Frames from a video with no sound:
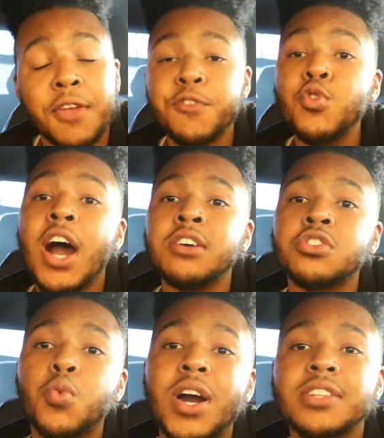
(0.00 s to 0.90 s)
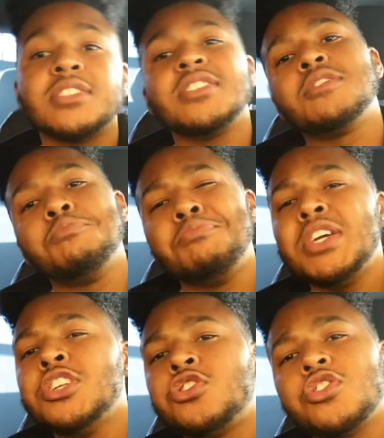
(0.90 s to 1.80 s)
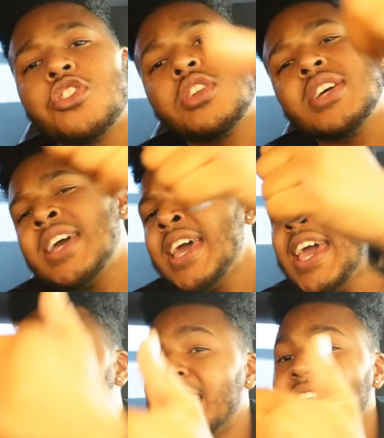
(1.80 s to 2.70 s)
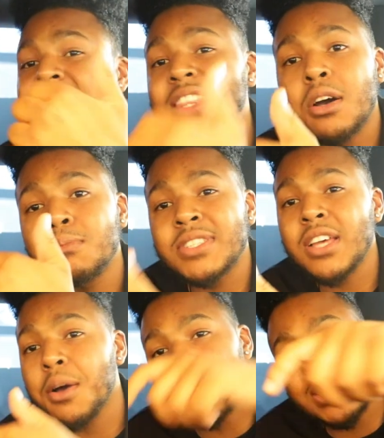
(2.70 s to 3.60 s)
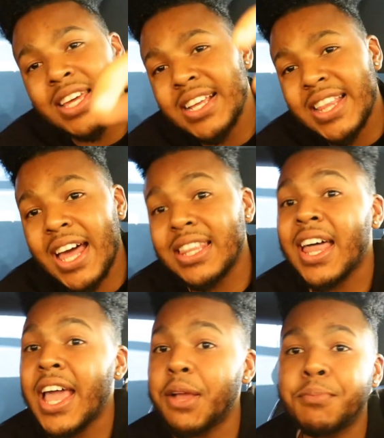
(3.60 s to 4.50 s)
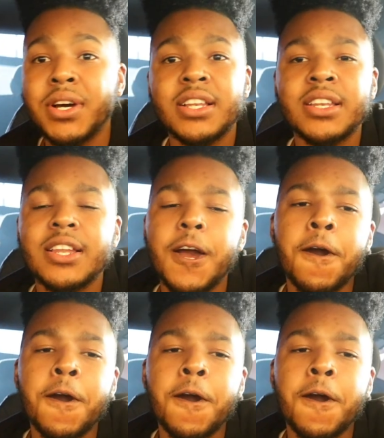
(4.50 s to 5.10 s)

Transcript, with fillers: If you guys are watching this, be sure to hit the thumbs up, click that like button.